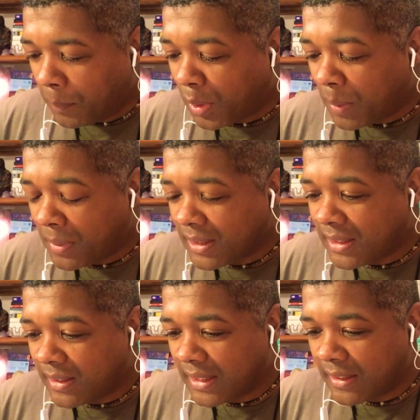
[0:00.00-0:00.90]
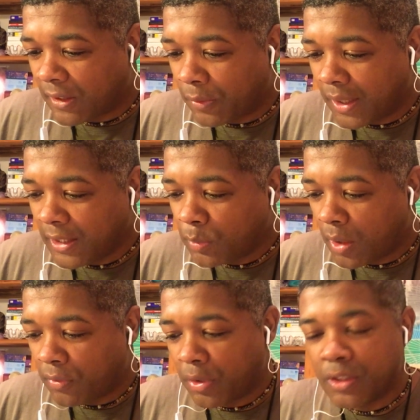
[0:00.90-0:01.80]
book a personal detailed reading,
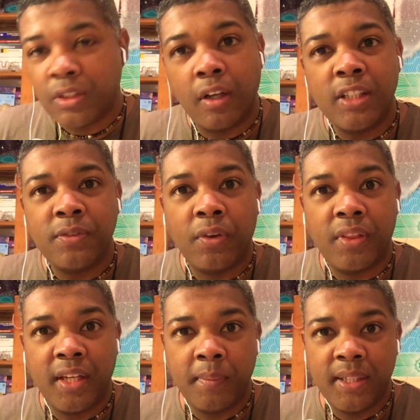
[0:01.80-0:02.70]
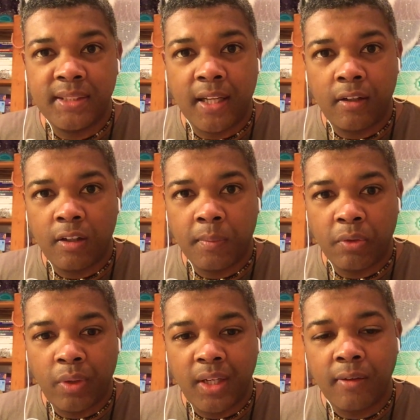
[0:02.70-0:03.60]
twelve U S dollars for thirty minutes
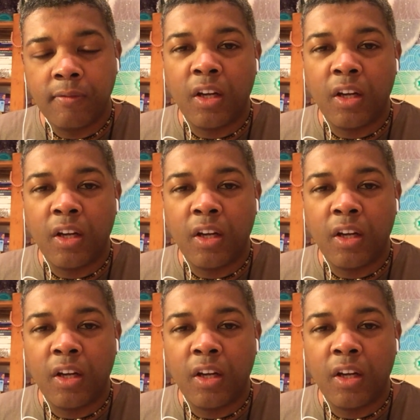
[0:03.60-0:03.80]
downloadable reading.